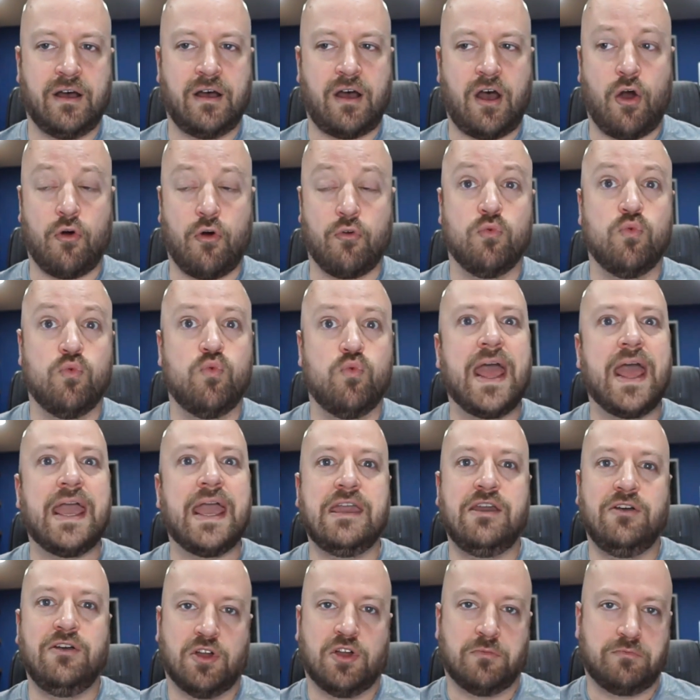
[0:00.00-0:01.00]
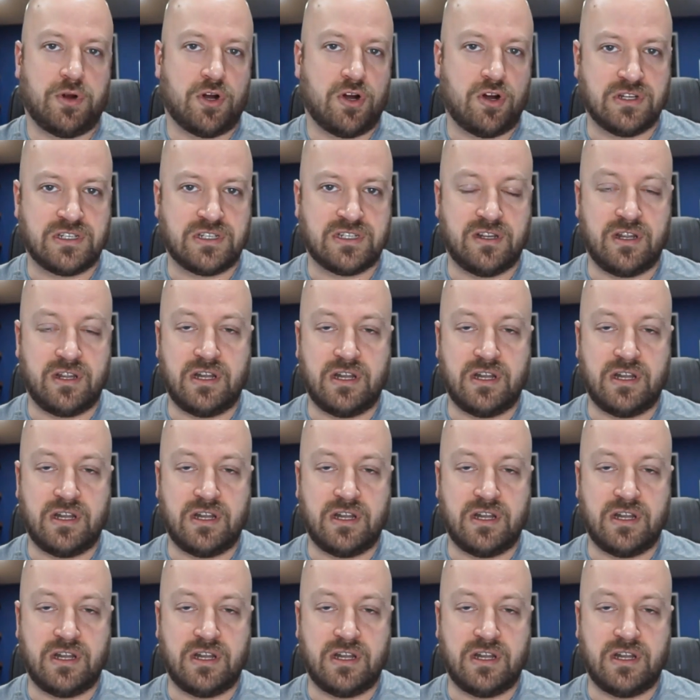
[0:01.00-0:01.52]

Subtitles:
regular person, a